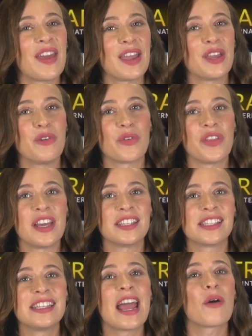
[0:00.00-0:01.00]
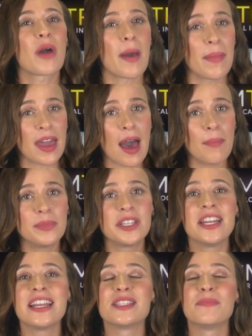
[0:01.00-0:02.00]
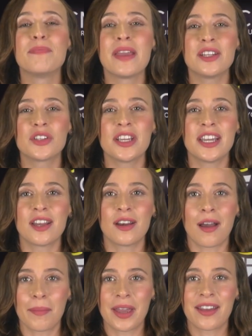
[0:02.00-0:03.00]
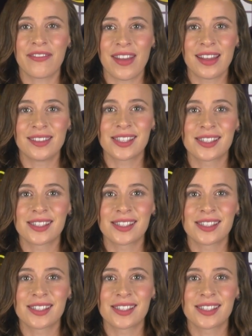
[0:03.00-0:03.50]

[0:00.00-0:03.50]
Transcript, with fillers: Thank you for this. Now coming up, today's major economic events.